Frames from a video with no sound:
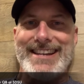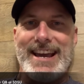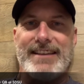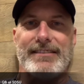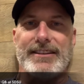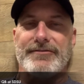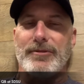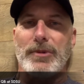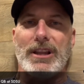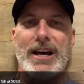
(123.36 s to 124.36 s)
athletes
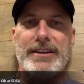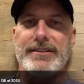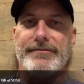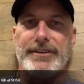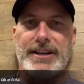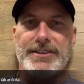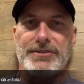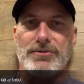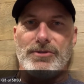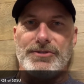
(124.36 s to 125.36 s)
from a lot of different high
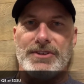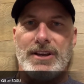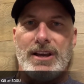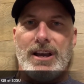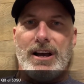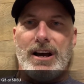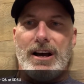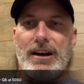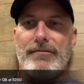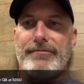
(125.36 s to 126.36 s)
schools,
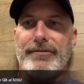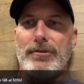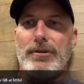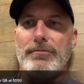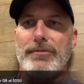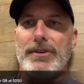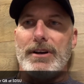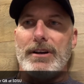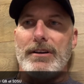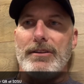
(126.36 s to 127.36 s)
from
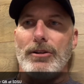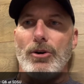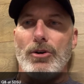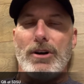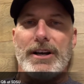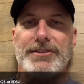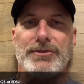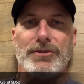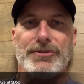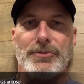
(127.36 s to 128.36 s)
the local high
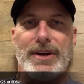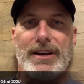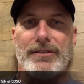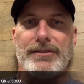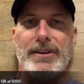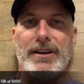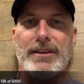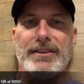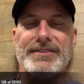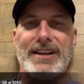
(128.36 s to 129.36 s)
schools around
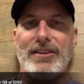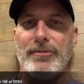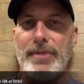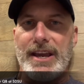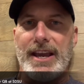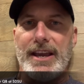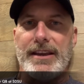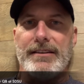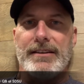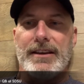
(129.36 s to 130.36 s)
the South Bay
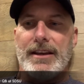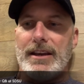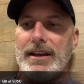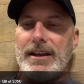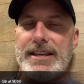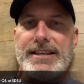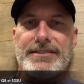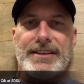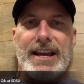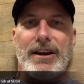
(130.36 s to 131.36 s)
and
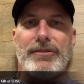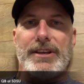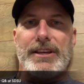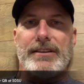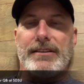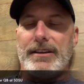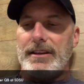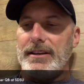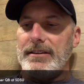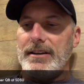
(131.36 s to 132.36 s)
East County
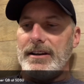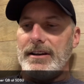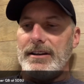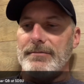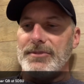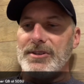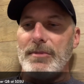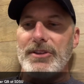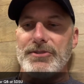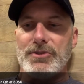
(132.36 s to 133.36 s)
and some
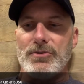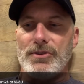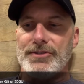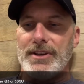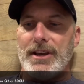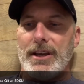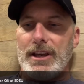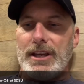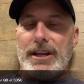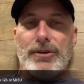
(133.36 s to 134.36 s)
other schools.
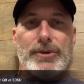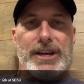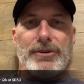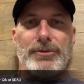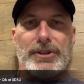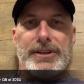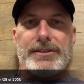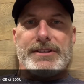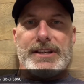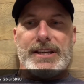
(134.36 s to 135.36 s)
You know, we had a really
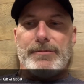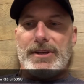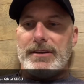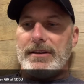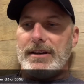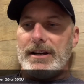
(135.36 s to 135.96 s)
good team, and